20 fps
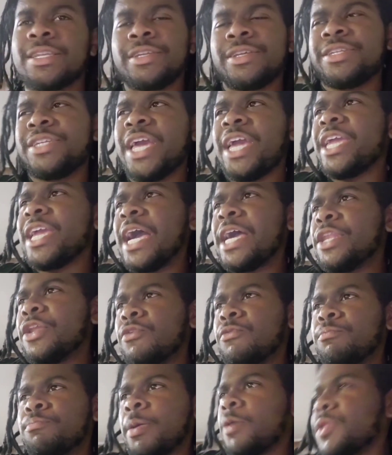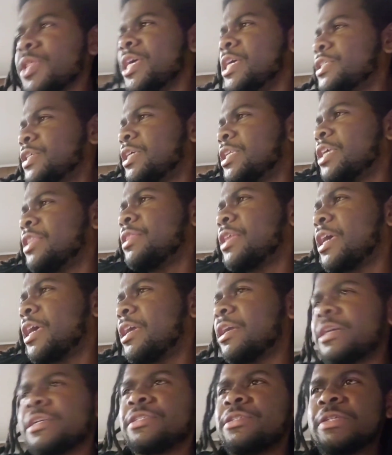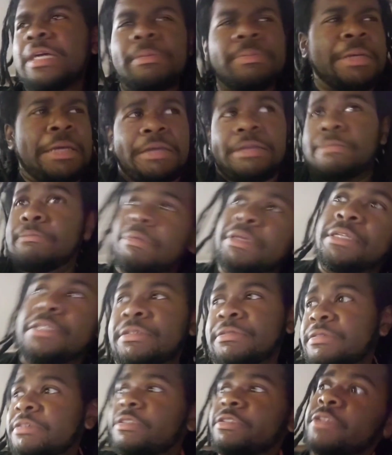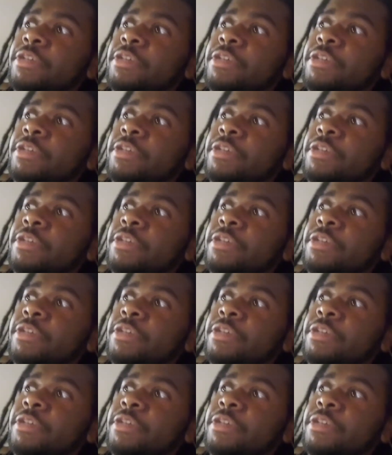They ain't got no police or anything, cause you know I'm kind of busy right